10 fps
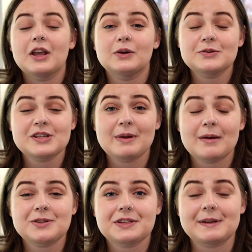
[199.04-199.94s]
You'll also be
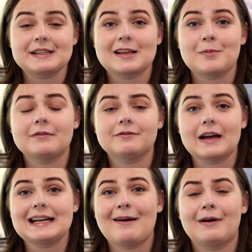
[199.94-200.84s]
able to speak to them and
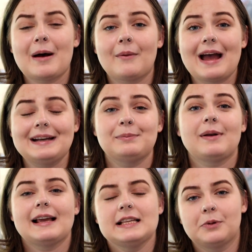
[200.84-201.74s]
find out about any
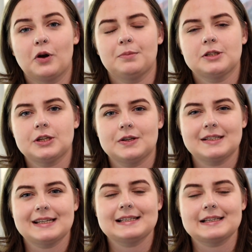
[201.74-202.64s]
placement
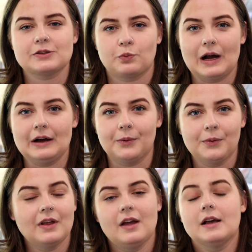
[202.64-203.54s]
opportunities as
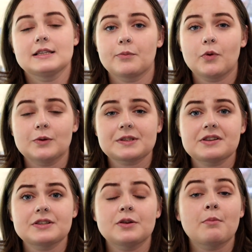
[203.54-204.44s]
well. Some
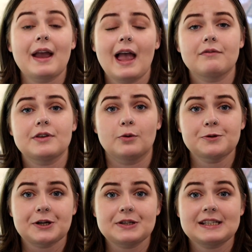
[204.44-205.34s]
courses you might have the
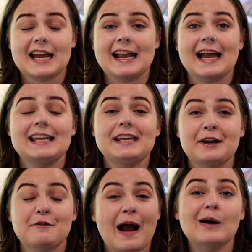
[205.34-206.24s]
option to take a
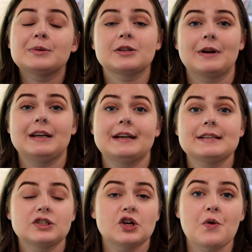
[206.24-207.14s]
year out between
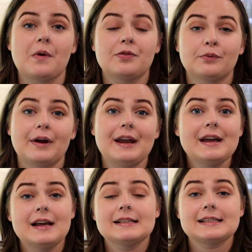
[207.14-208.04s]
years 2 and 3
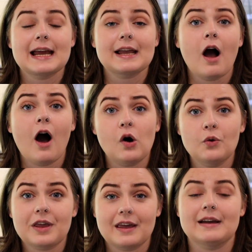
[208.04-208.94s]
to take a
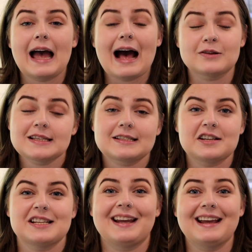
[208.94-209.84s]
whole year out
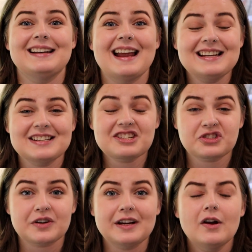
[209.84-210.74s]
studying in
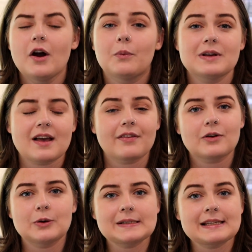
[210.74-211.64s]
industry, whereas other
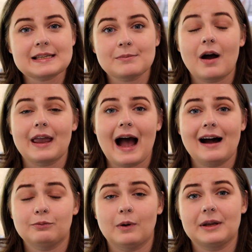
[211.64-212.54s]
courses might
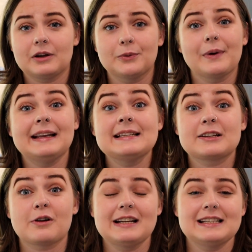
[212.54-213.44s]
have what we call
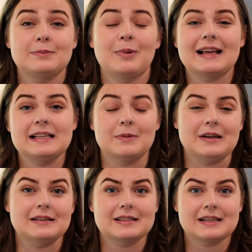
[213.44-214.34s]
integrated placement